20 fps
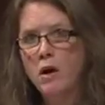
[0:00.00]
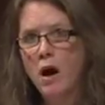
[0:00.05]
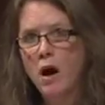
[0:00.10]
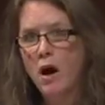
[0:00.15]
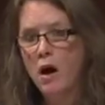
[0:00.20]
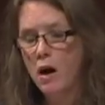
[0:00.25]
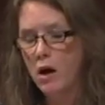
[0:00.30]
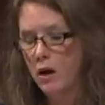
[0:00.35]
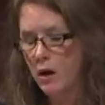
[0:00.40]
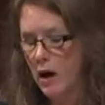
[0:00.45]

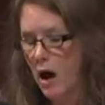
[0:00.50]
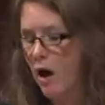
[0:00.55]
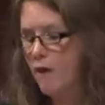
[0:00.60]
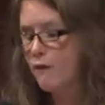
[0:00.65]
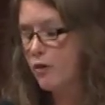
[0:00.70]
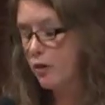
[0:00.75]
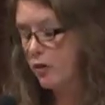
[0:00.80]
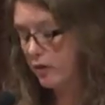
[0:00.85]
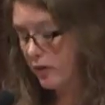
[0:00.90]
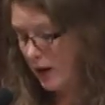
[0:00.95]
a
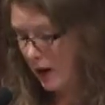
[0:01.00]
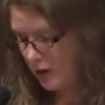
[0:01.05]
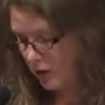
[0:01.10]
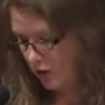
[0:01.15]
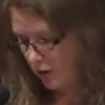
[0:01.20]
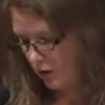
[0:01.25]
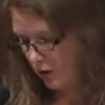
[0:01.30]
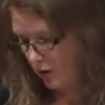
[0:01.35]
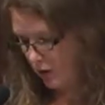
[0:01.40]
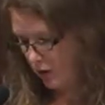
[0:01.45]

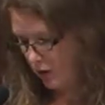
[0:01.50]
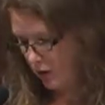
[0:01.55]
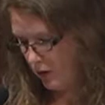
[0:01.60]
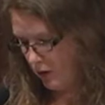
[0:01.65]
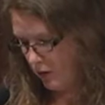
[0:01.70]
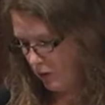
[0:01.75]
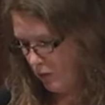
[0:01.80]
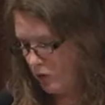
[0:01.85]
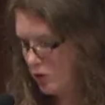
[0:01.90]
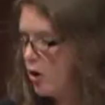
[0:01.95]
conversation
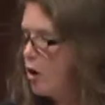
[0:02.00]
which